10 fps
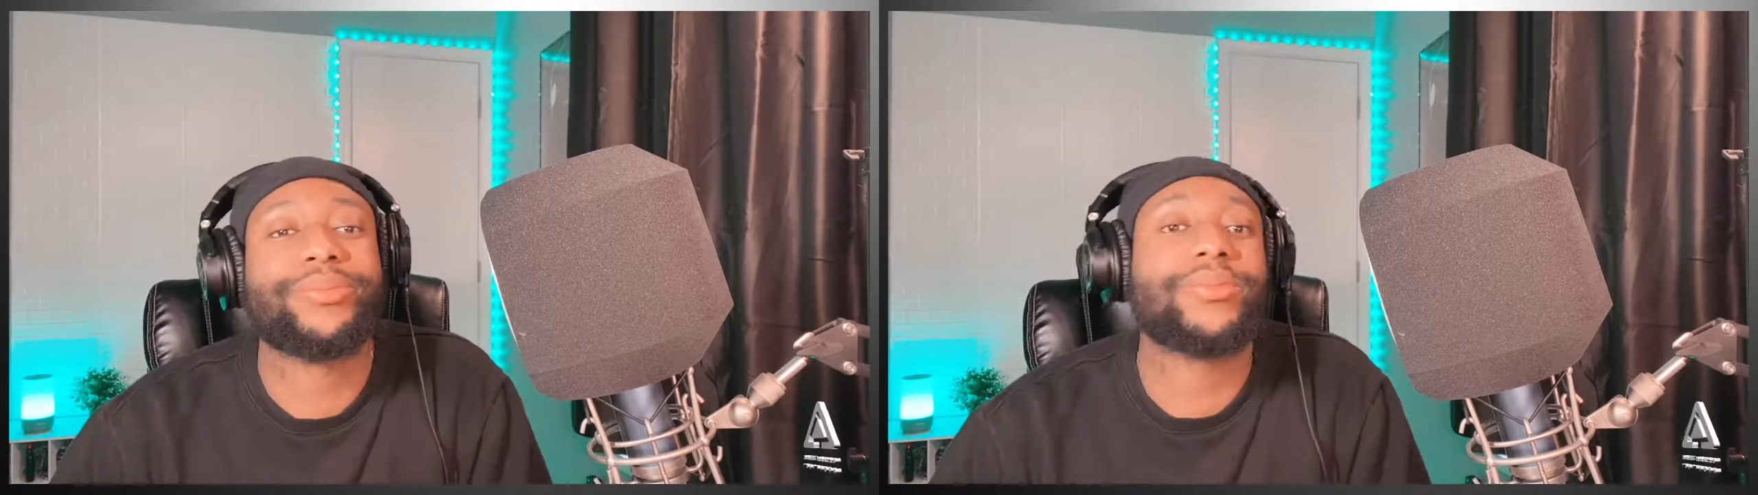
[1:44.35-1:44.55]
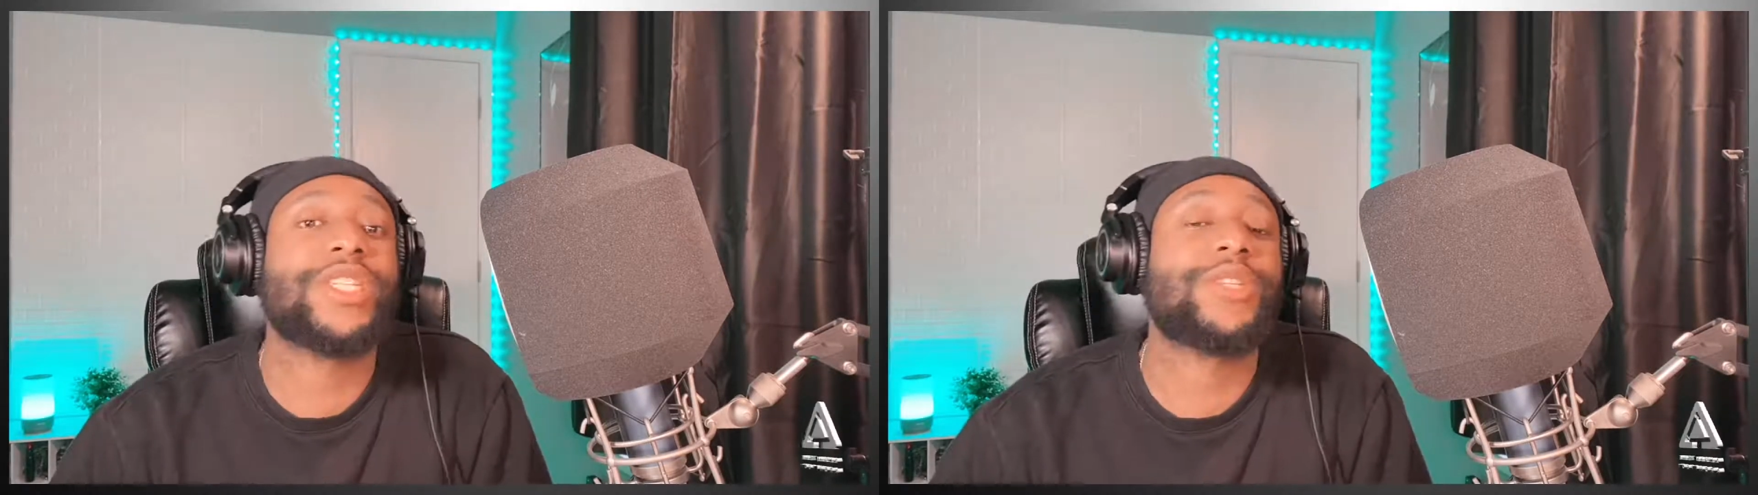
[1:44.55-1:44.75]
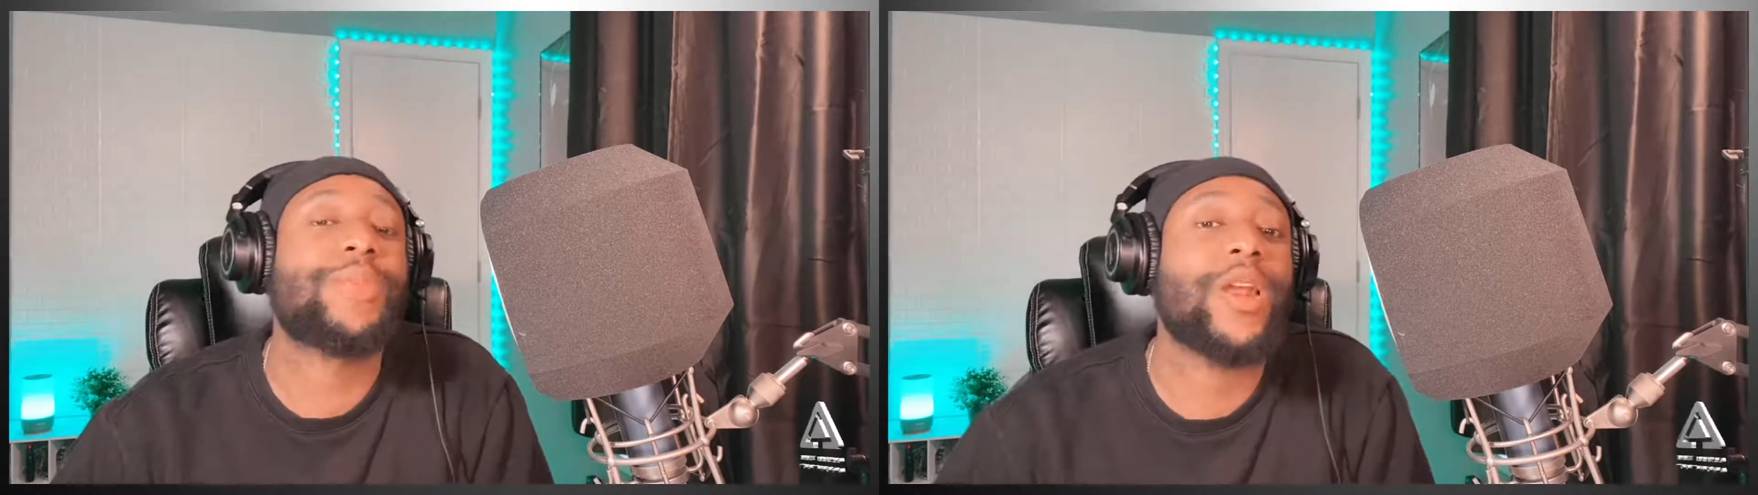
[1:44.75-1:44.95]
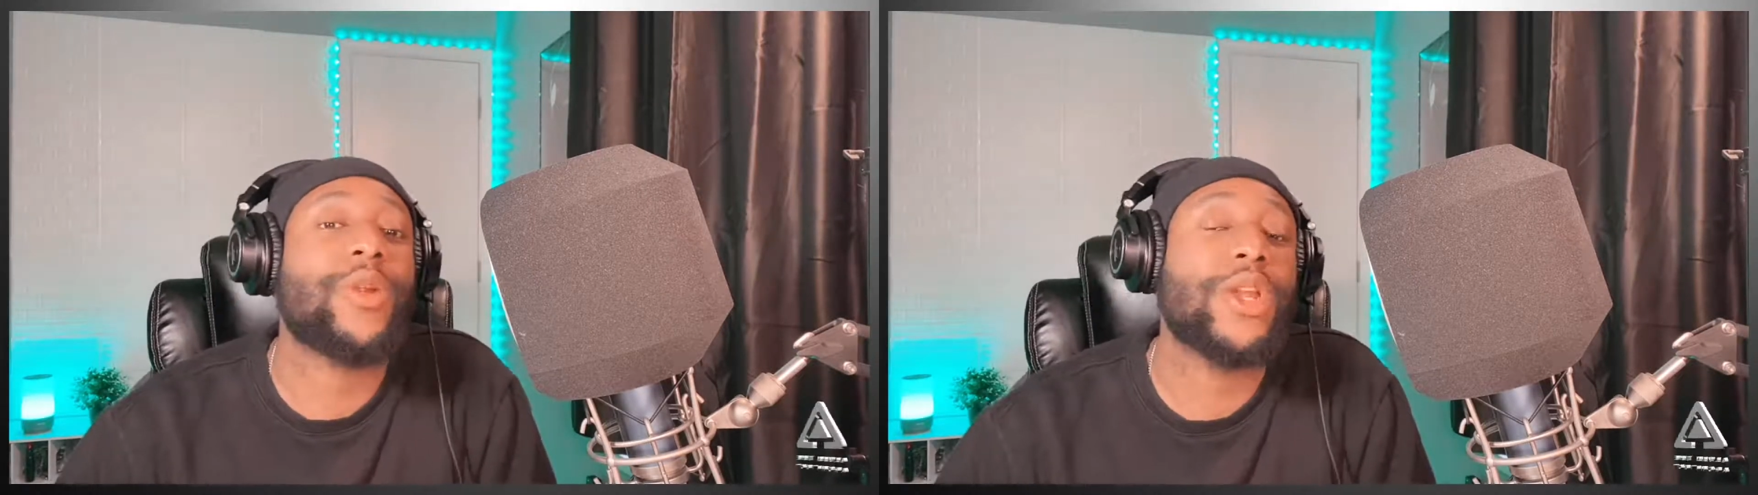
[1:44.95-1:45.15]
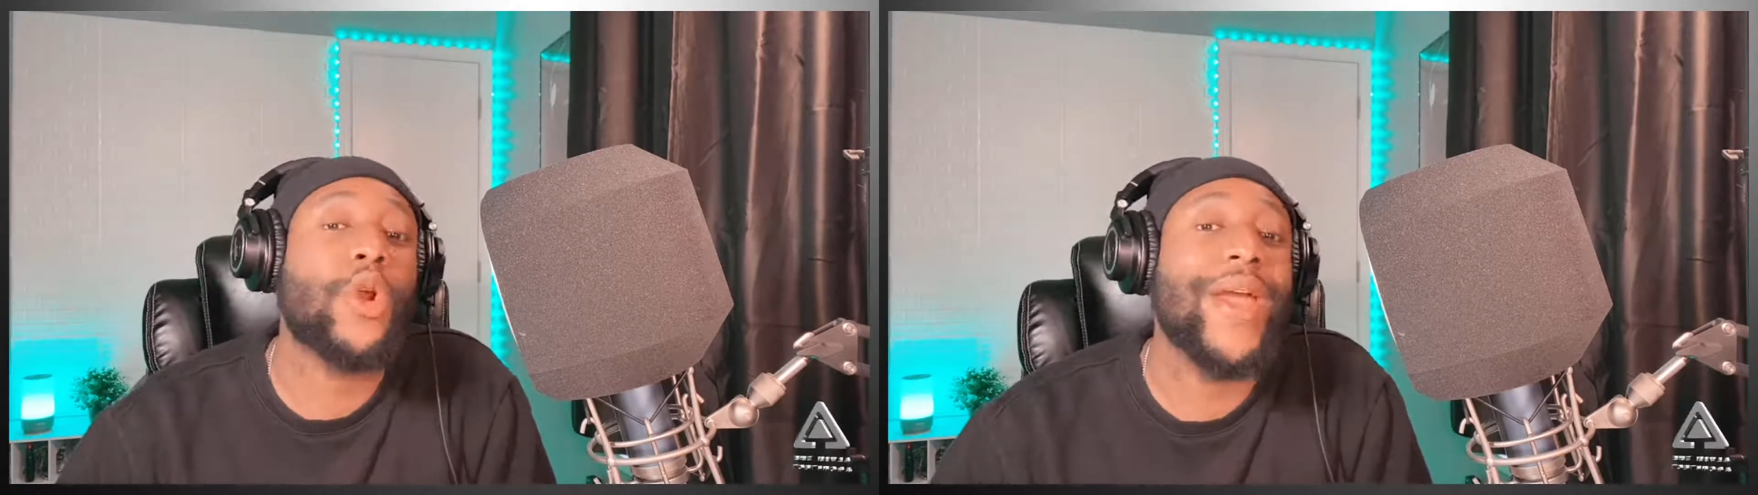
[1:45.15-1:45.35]

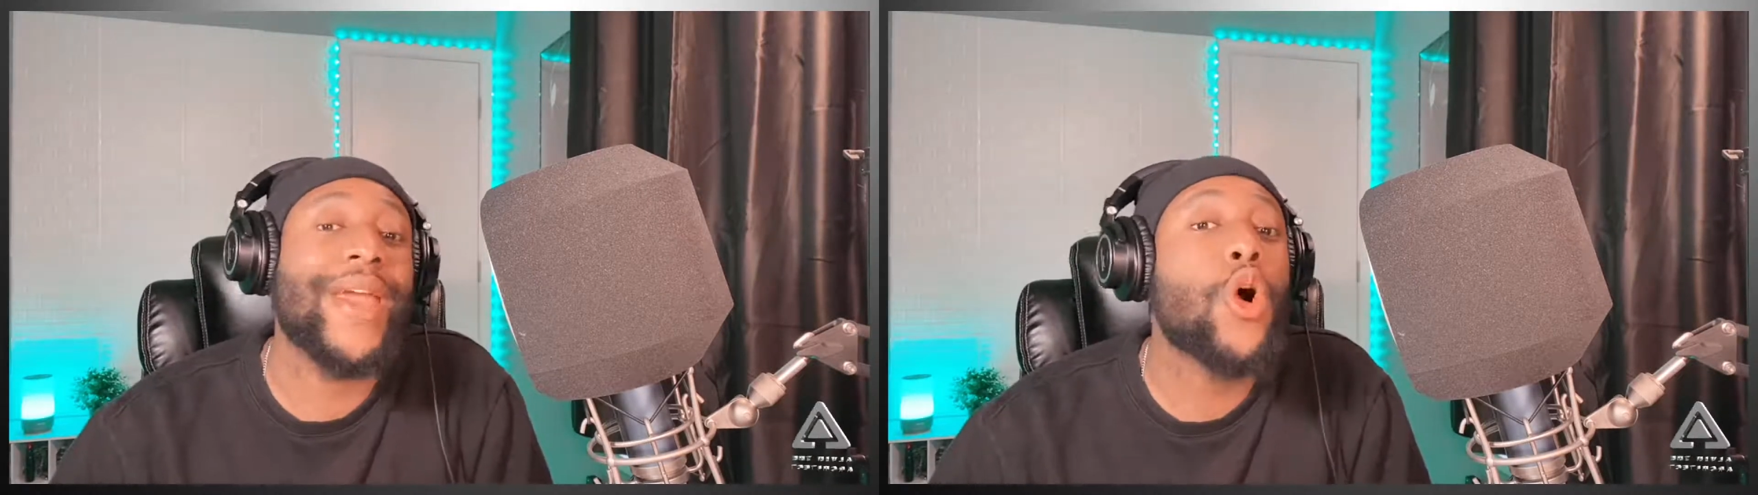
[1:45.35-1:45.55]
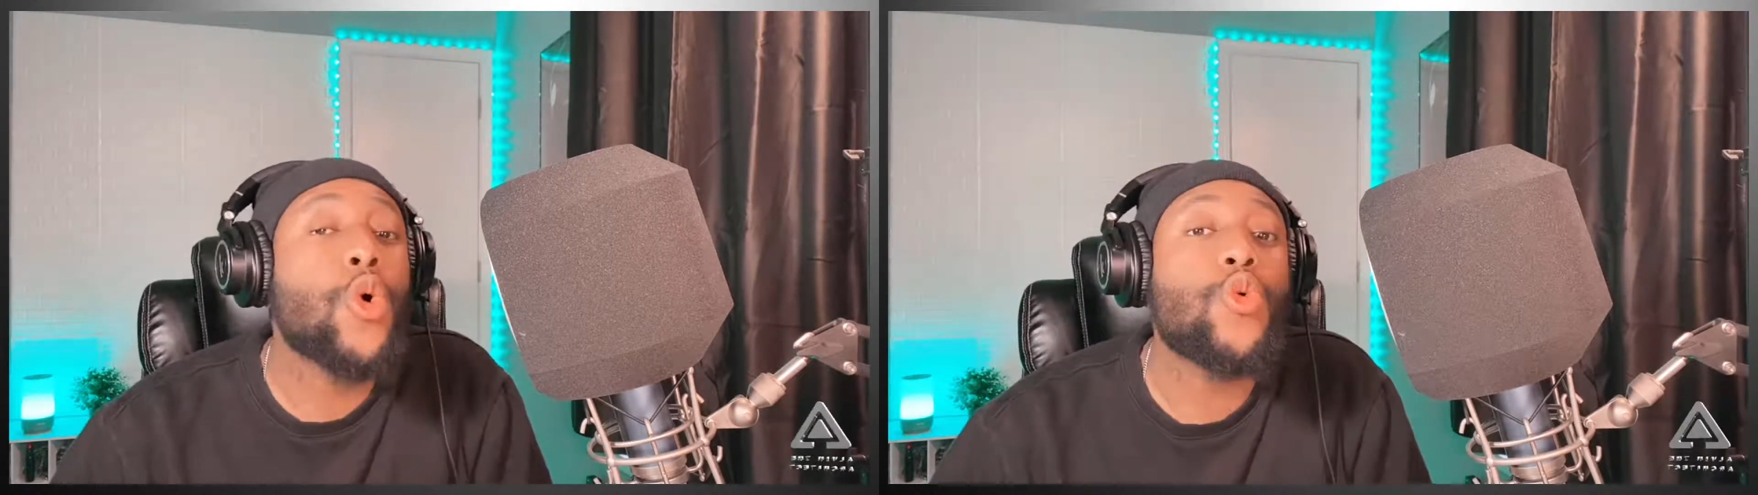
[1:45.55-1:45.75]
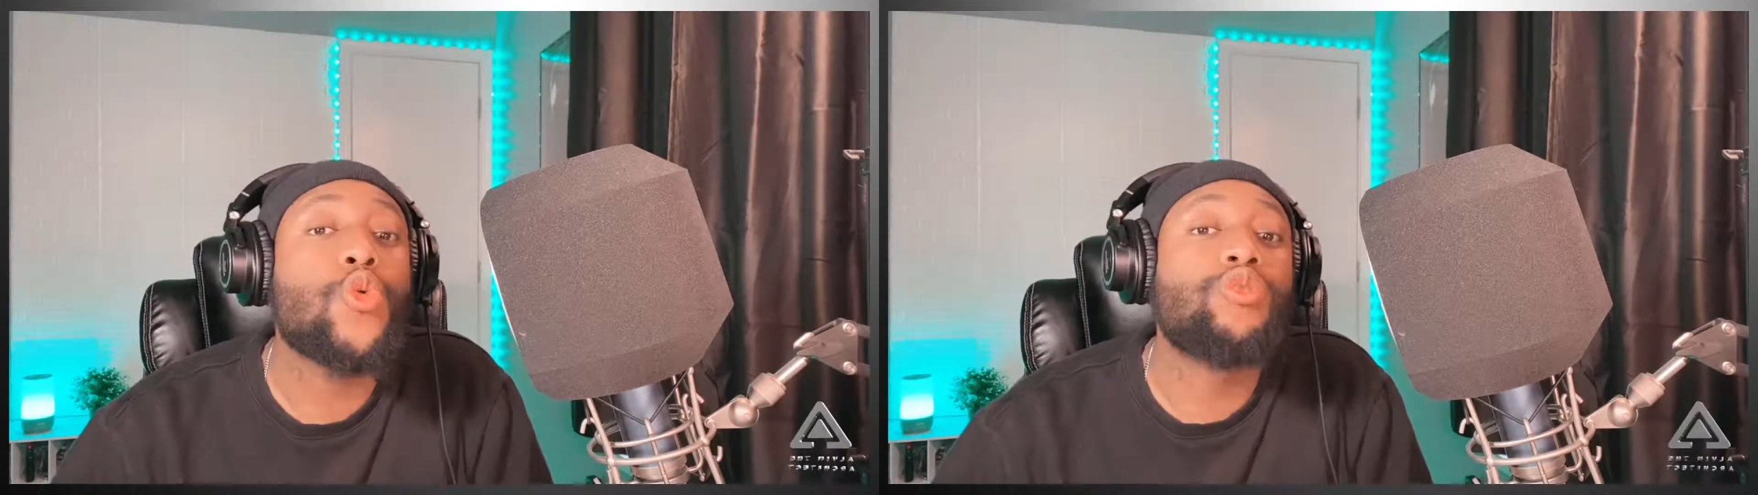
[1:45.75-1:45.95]
Spider-Man No Way Home.